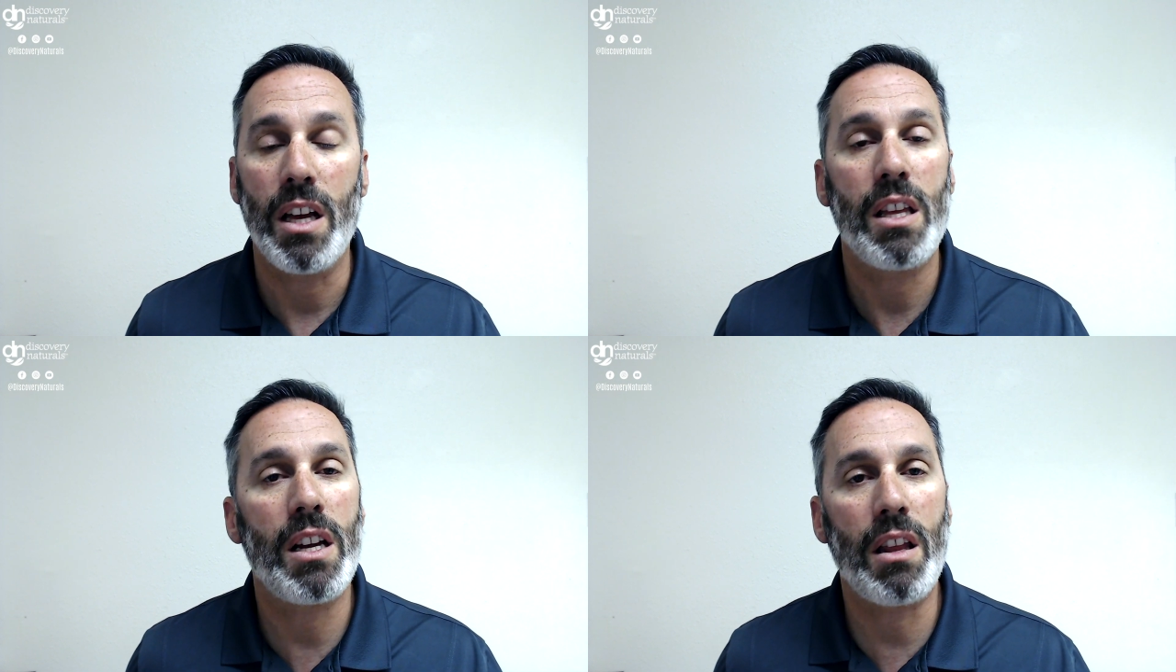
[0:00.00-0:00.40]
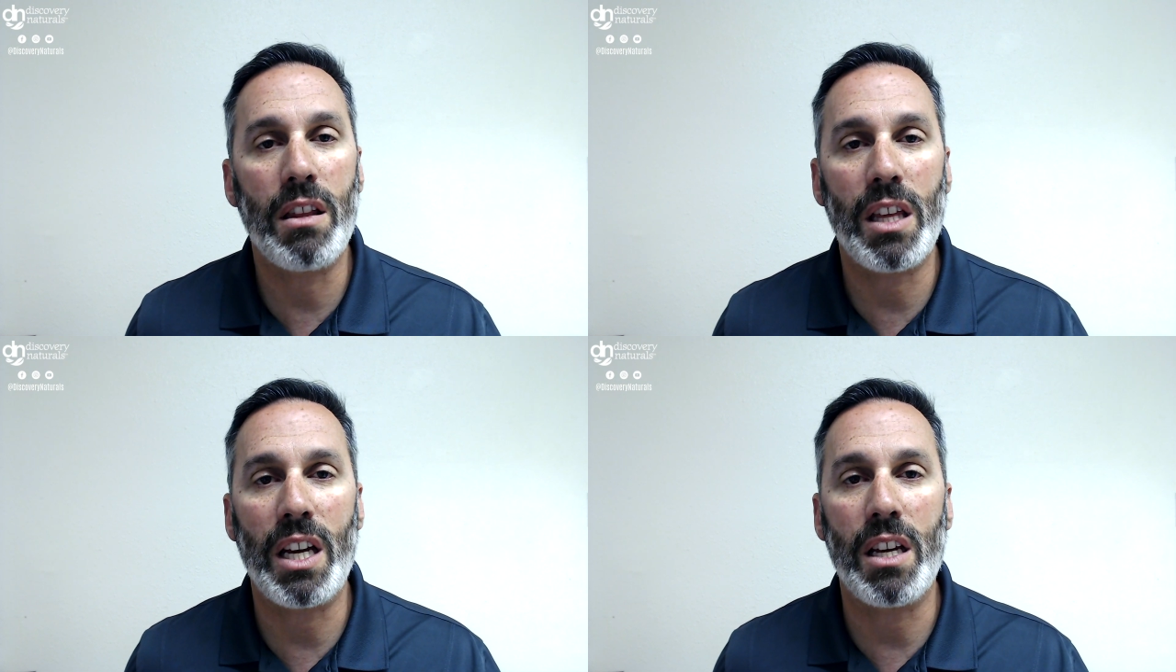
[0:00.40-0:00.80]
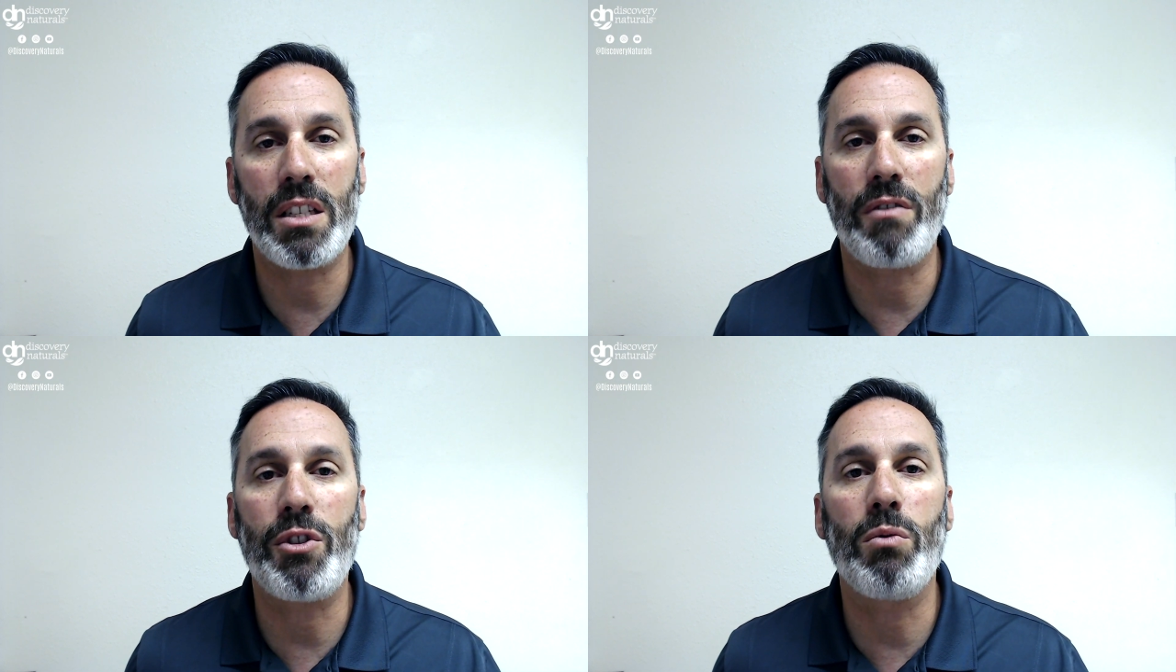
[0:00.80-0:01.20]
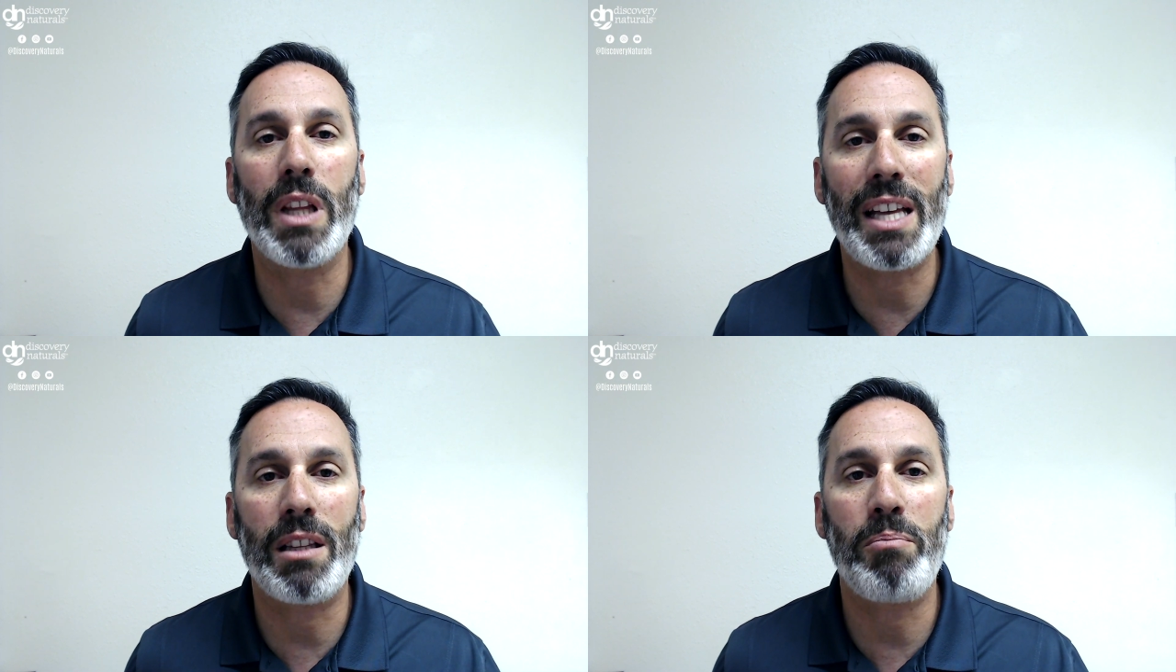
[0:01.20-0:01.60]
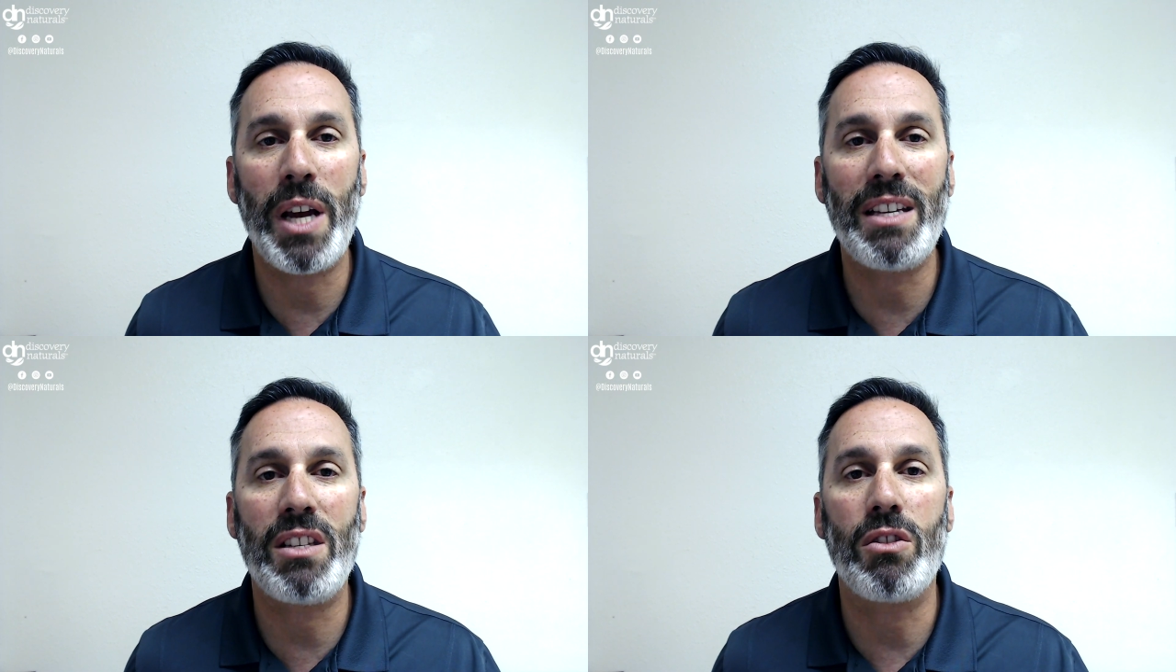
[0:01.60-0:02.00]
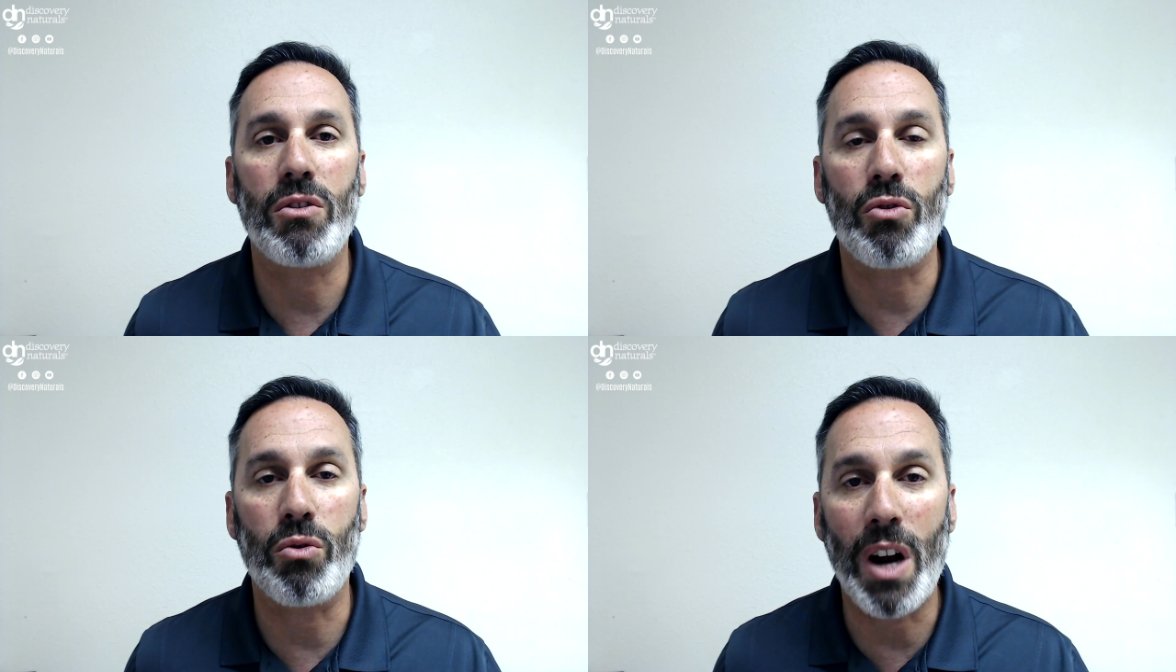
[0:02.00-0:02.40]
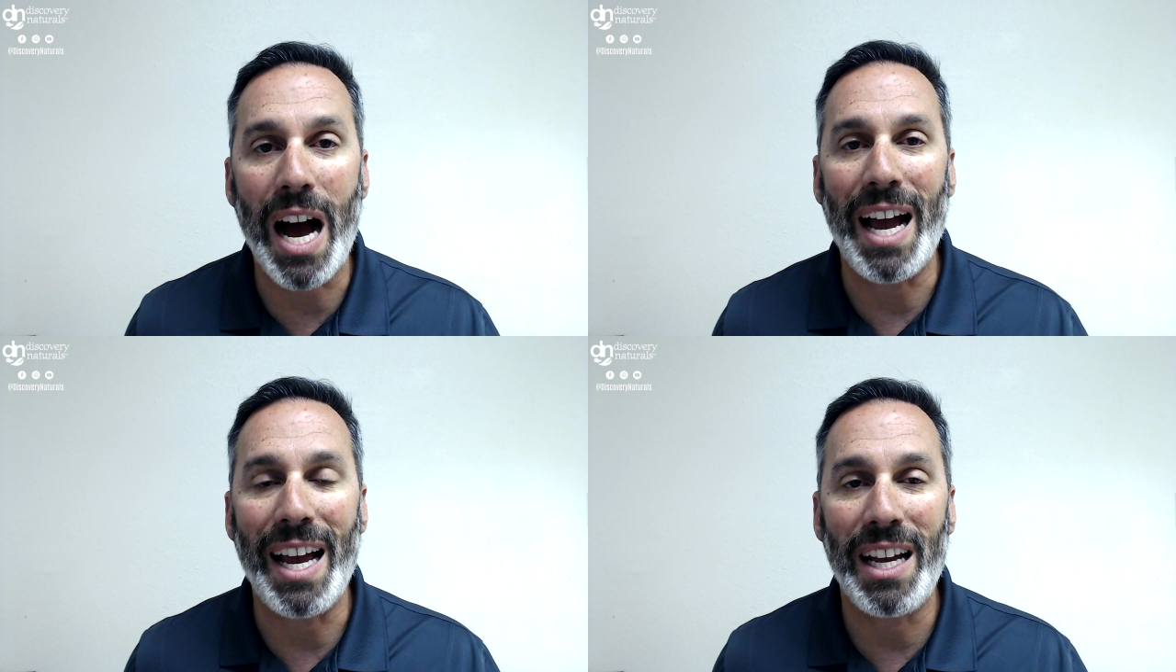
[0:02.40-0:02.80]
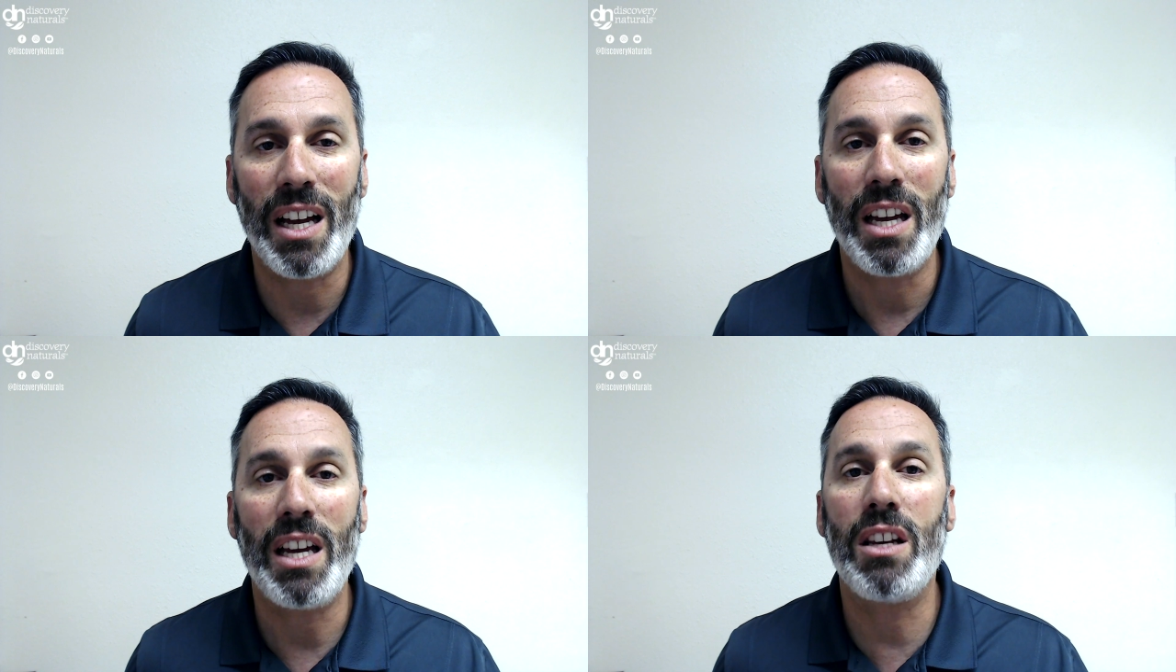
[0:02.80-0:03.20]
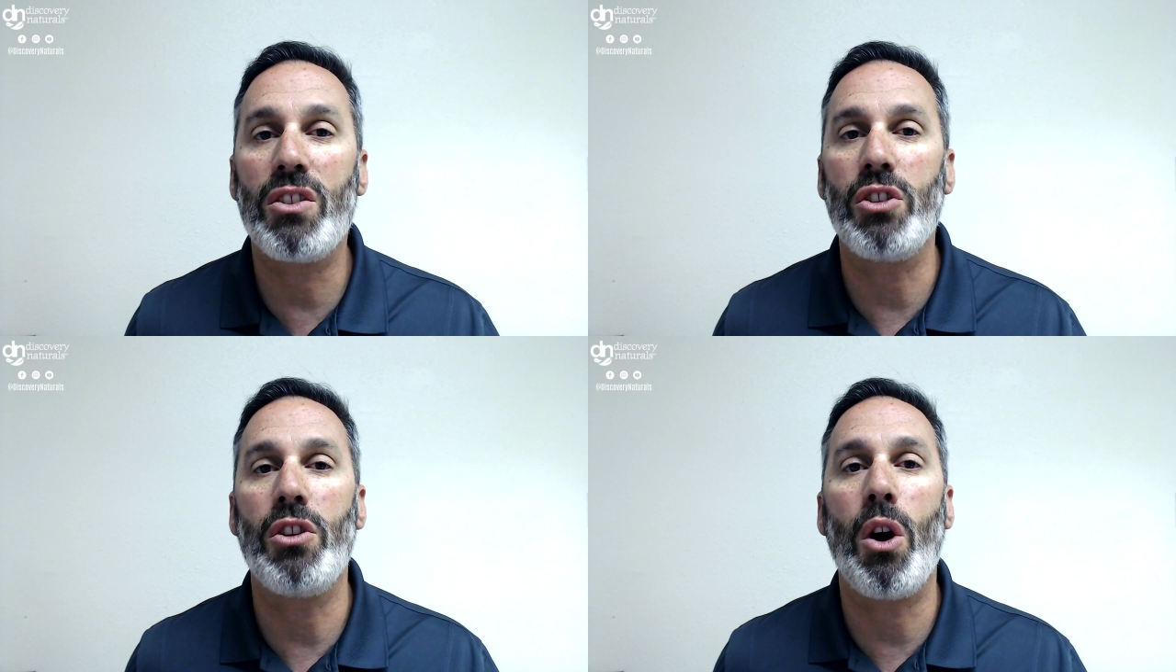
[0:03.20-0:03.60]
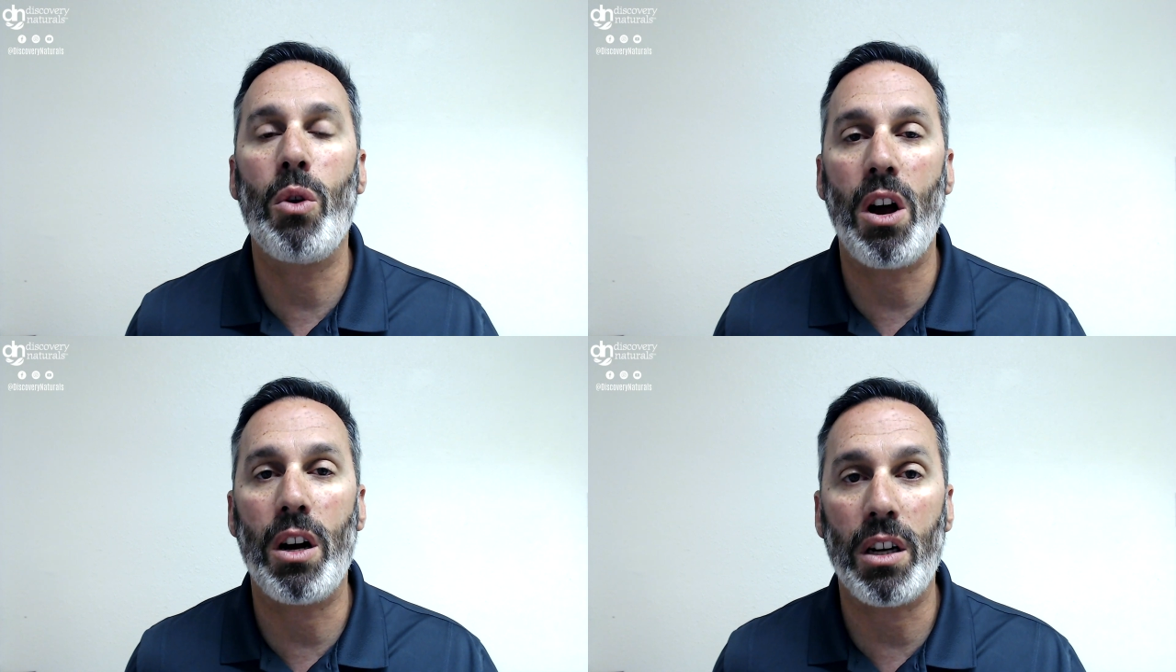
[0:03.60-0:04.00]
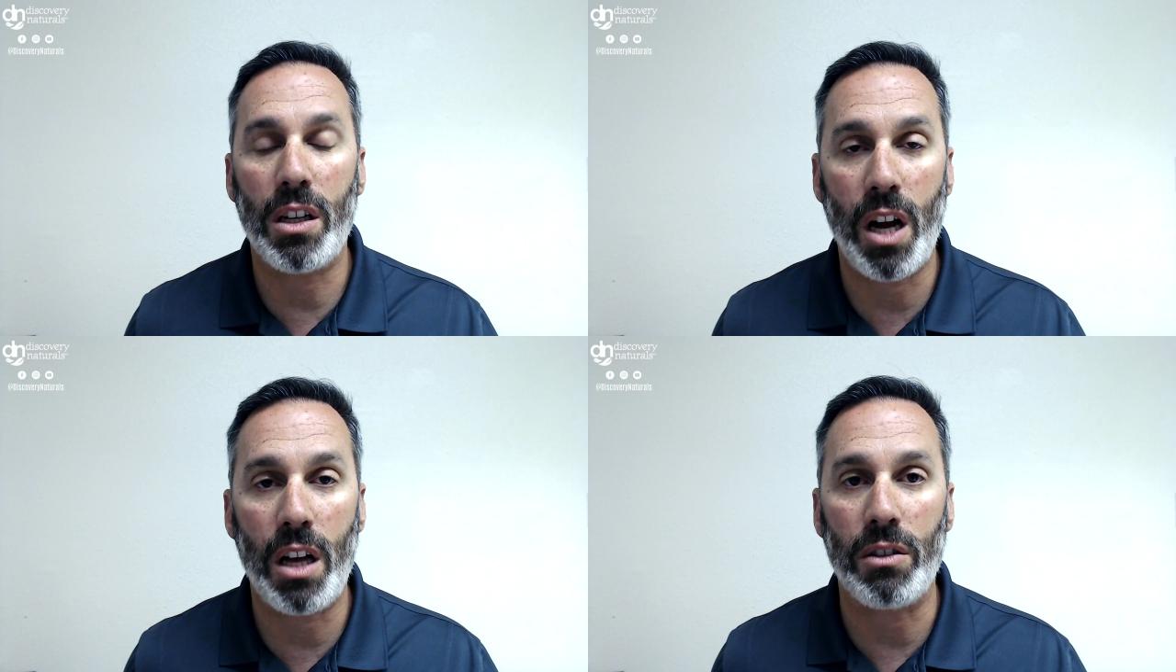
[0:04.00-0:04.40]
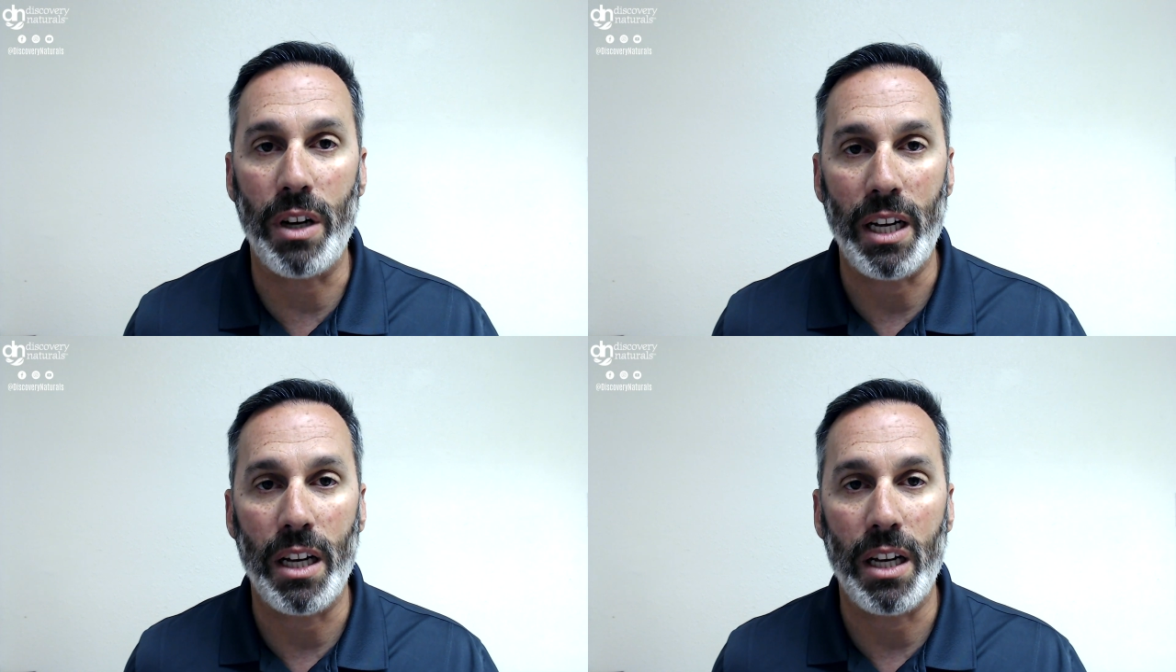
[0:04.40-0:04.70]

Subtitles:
The other thing is, if you let the paste dry, it is no longer coloring.